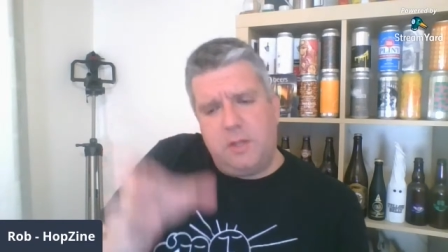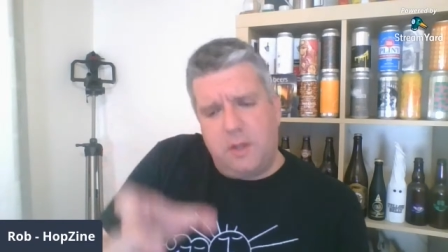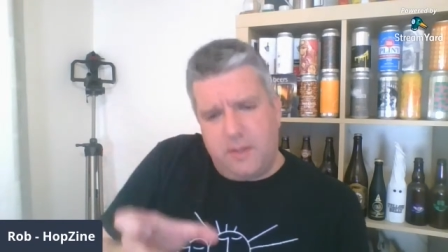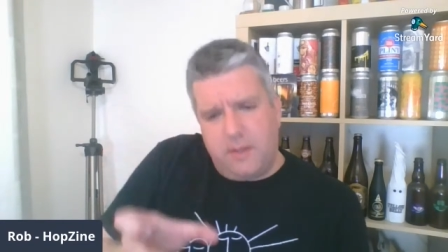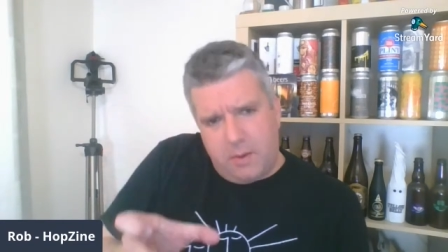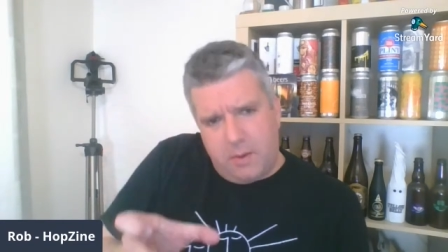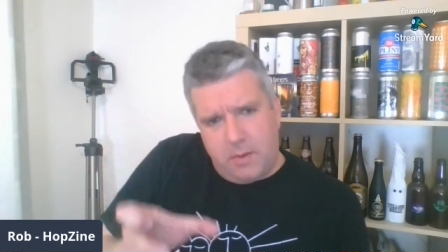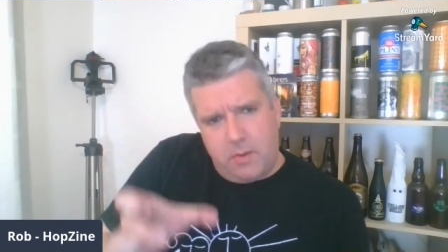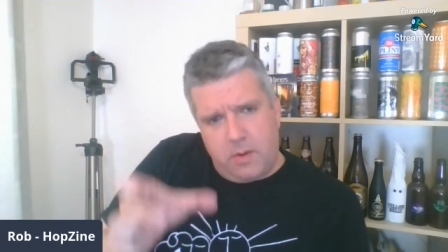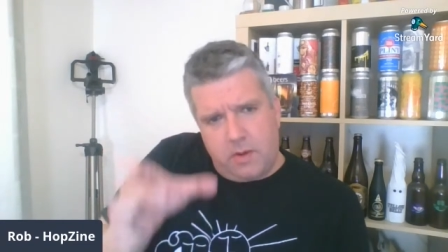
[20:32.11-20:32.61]
you
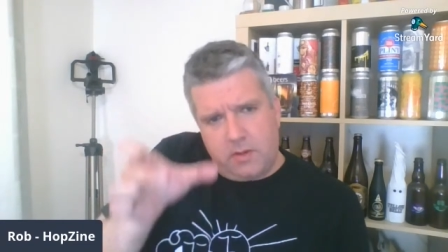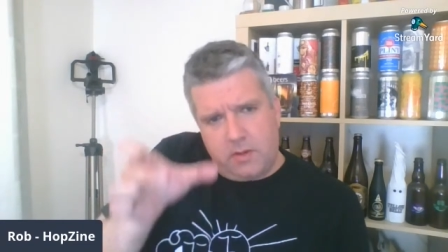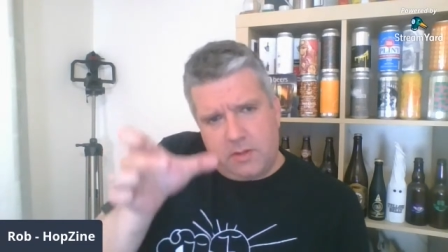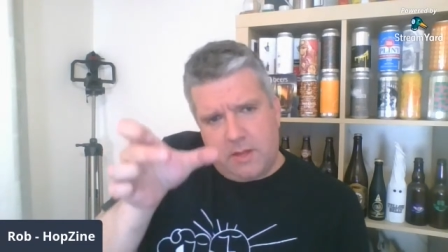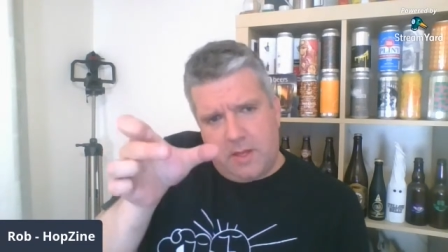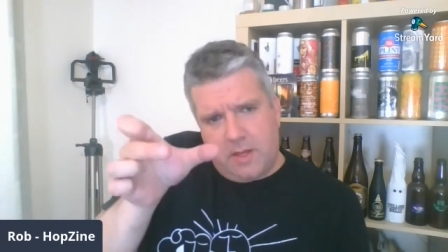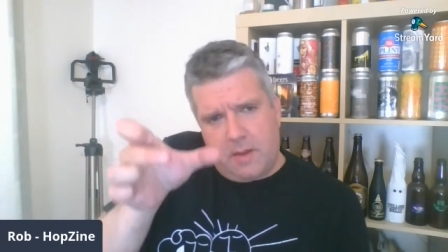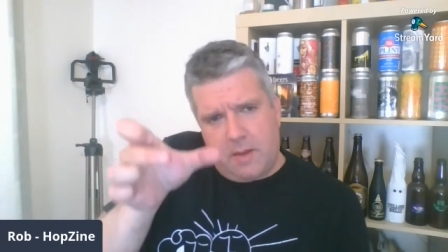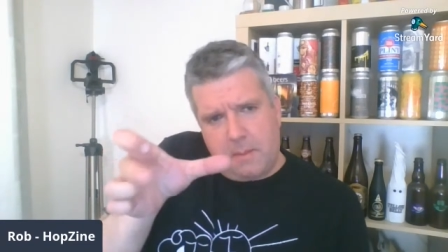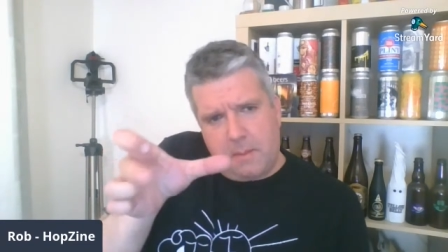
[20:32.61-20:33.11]
know, that one that
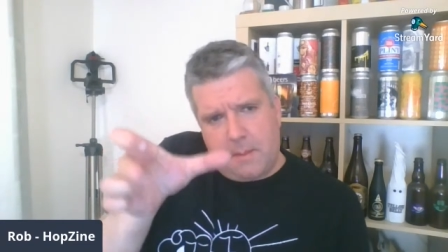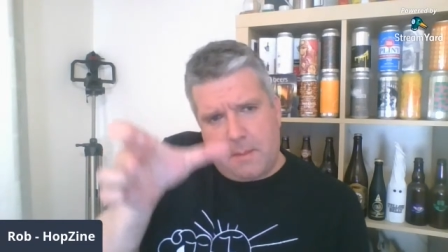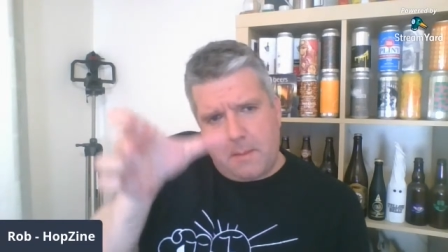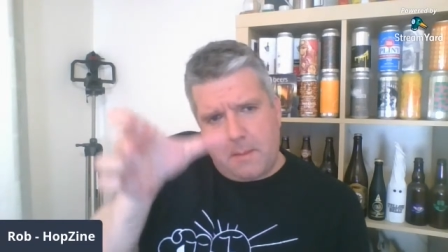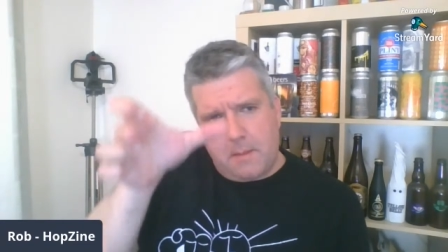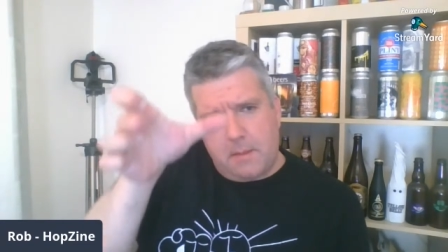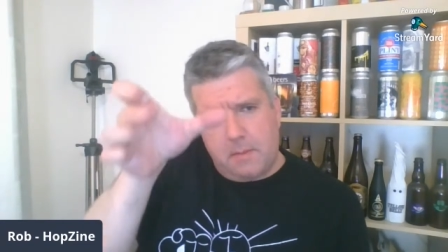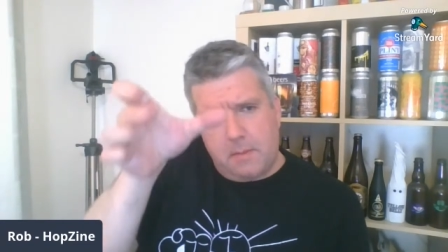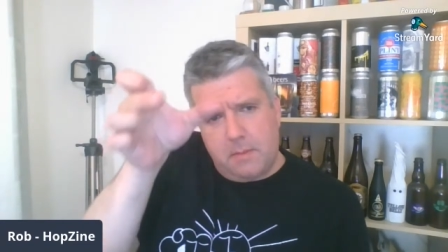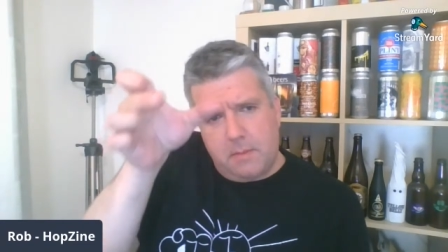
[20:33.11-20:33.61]
goes like that,
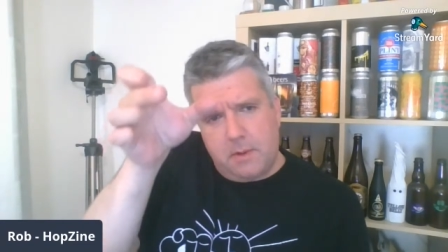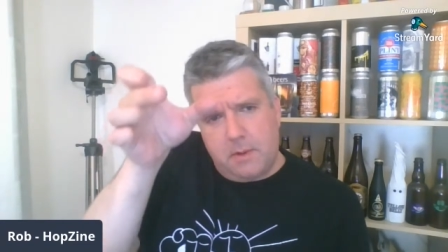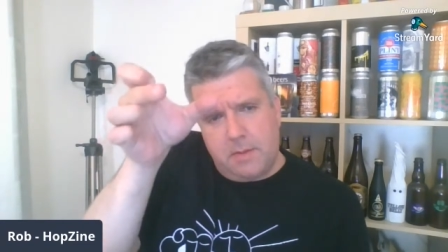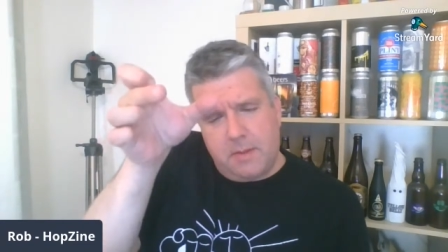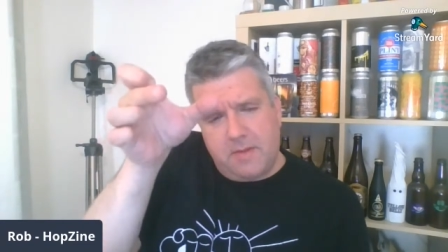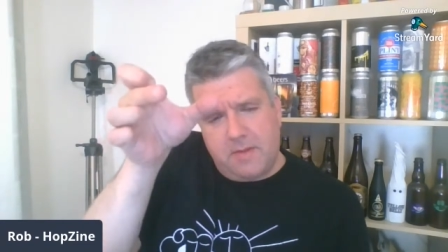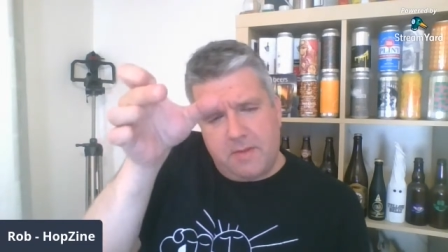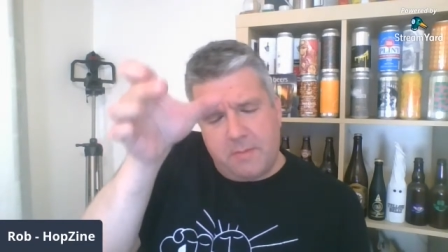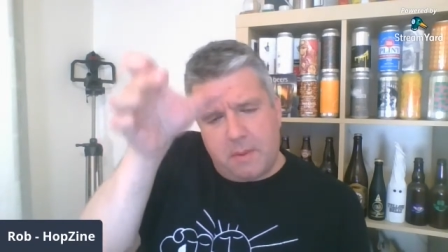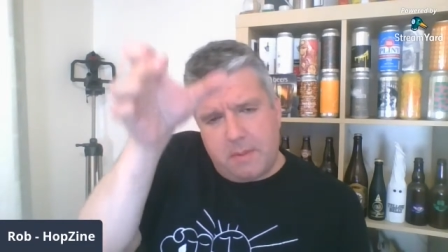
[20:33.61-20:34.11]

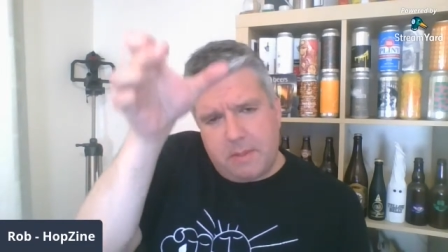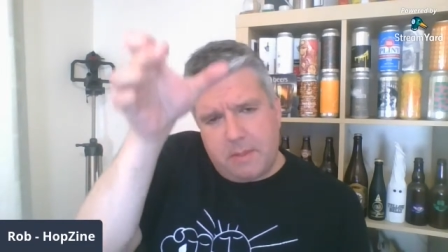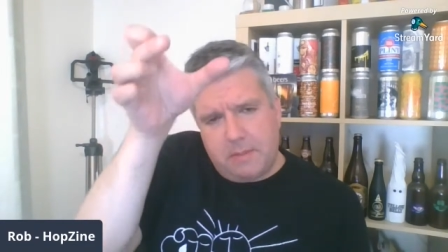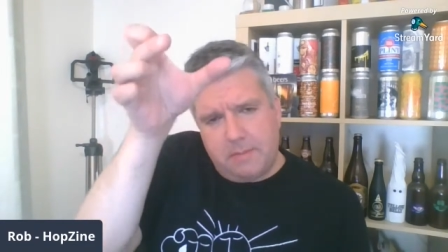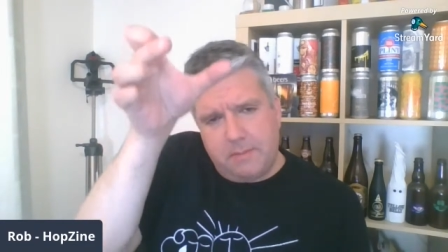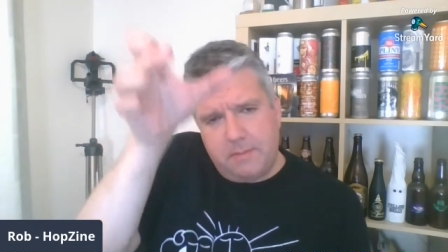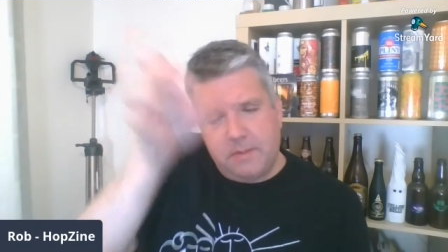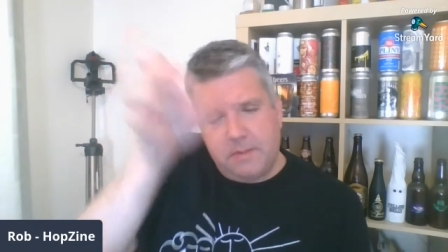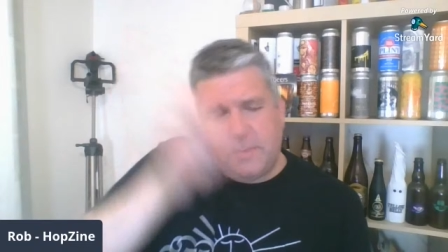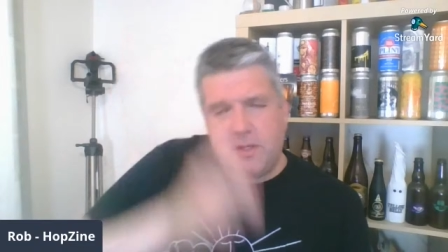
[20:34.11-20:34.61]
a bit of a bubble.